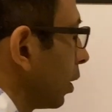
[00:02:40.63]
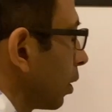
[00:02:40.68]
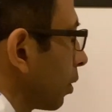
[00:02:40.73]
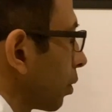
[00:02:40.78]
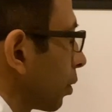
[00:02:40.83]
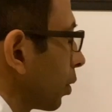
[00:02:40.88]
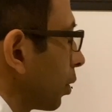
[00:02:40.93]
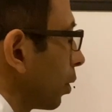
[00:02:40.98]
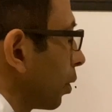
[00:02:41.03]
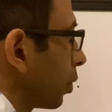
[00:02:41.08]
of
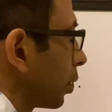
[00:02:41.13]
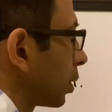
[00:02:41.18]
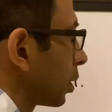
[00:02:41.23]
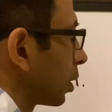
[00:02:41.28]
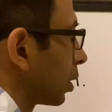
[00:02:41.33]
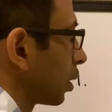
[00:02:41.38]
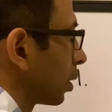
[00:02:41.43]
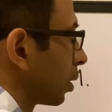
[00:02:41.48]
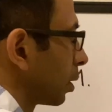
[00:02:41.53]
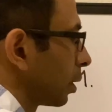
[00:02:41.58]
course.
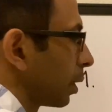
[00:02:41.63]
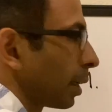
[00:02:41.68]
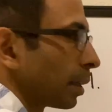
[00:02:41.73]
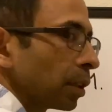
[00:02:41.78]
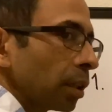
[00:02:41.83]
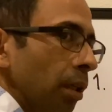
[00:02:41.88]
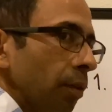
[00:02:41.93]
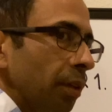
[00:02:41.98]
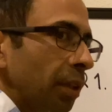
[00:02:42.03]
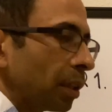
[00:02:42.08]
That's
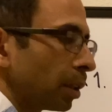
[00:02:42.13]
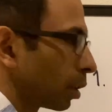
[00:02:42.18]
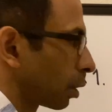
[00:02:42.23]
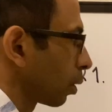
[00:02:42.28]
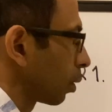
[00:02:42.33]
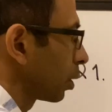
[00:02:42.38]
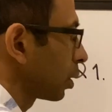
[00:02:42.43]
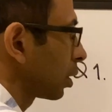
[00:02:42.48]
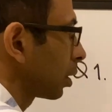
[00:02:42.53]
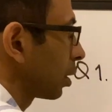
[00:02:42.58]
given in the
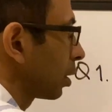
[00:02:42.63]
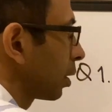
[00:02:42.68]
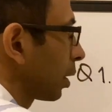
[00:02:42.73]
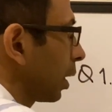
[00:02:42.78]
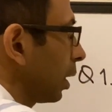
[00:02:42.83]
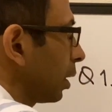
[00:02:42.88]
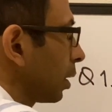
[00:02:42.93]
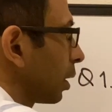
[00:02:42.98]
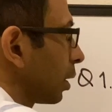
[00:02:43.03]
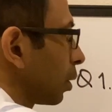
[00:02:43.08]
question,
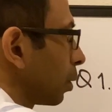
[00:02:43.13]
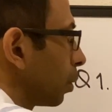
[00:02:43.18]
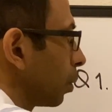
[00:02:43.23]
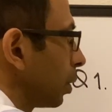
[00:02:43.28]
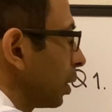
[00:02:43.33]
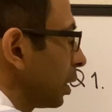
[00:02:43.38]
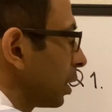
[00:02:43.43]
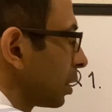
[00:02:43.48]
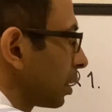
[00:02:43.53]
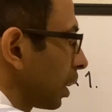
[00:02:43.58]
right? That OD
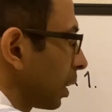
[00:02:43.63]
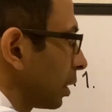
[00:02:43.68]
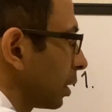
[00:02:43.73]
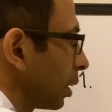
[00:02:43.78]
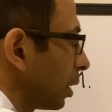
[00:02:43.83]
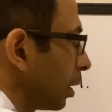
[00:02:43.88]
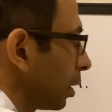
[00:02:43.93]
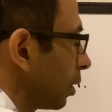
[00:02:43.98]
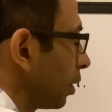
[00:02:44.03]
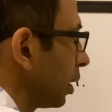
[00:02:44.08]
is 90
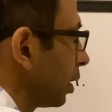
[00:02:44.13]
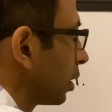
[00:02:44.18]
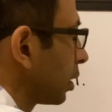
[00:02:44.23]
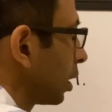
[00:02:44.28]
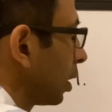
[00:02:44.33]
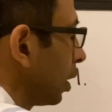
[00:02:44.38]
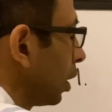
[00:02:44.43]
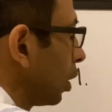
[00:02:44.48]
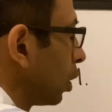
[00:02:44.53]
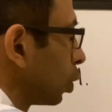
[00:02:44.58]
degrees
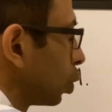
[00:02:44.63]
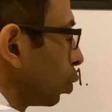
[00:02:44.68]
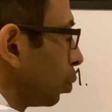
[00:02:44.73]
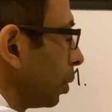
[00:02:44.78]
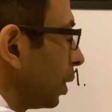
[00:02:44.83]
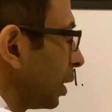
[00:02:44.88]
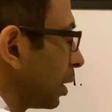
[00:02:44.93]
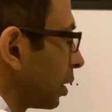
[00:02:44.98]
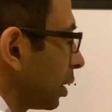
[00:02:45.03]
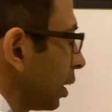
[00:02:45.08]
to
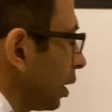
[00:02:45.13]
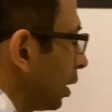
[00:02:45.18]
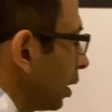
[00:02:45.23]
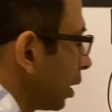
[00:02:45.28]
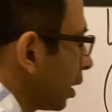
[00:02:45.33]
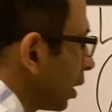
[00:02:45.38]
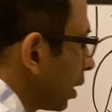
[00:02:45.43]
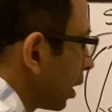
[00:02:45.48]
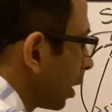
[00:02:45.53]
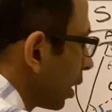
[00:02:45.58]
BC.
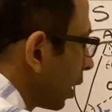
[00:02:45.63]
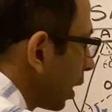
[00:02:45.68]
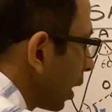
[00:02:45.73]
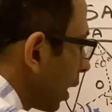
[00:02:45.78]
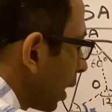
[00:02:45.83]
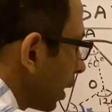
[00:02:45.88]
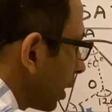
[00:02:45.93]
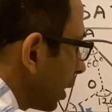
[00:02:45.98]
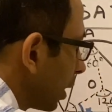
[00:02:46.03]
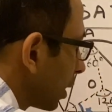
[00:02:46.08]

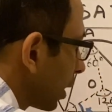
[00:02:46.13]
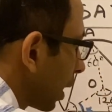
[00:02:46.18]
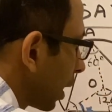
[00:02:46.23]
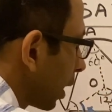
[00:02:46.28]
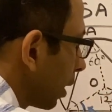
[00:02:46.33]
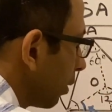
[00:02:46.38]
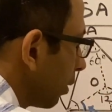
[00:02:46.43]
And this angle